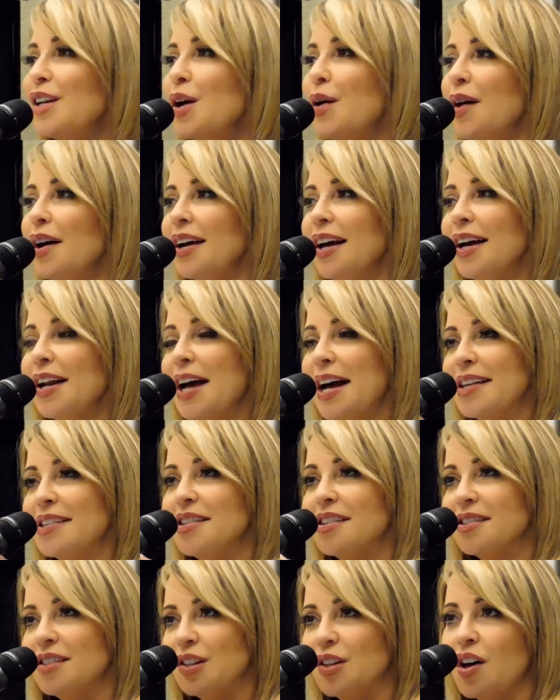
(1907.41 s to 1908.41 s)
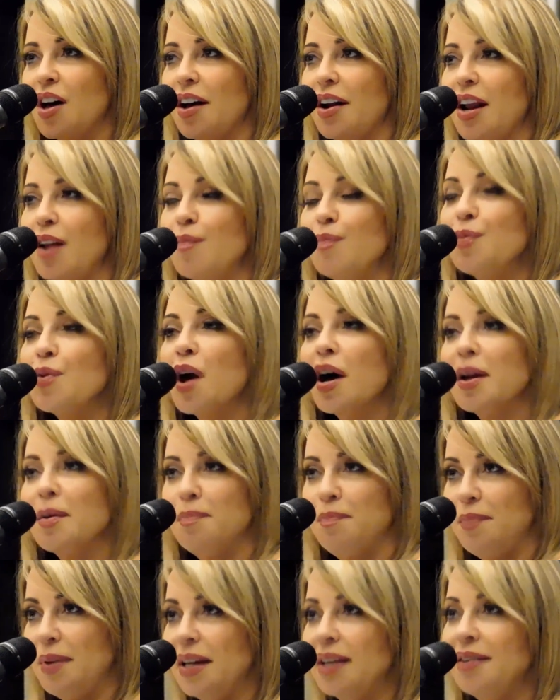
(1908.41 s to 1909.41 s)
know, I get asked this a lot. I'm
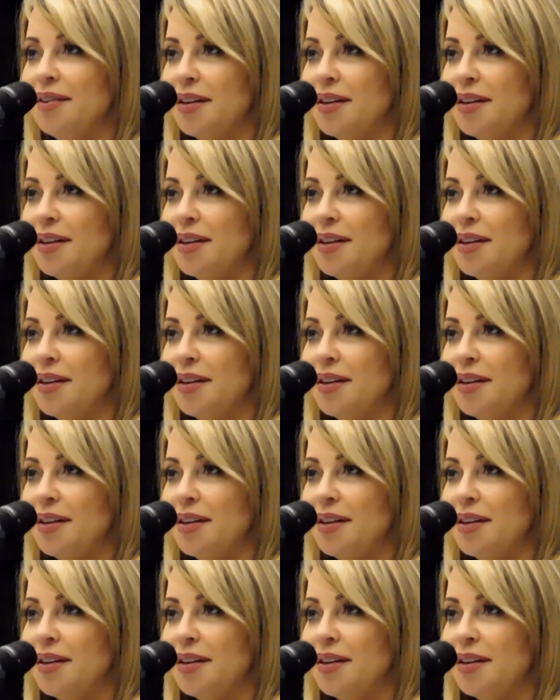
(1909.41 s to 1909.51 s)
not a big